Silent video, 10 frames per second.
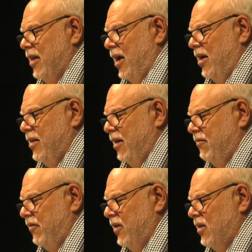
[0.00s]
they they
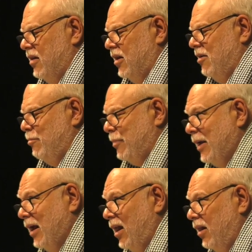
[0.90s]
feel
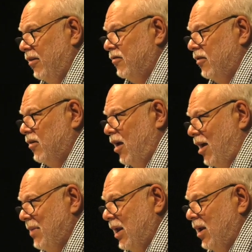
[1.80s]
compelled to
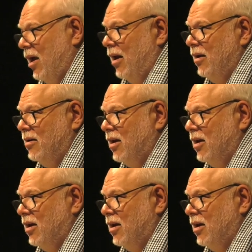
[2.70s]
comment on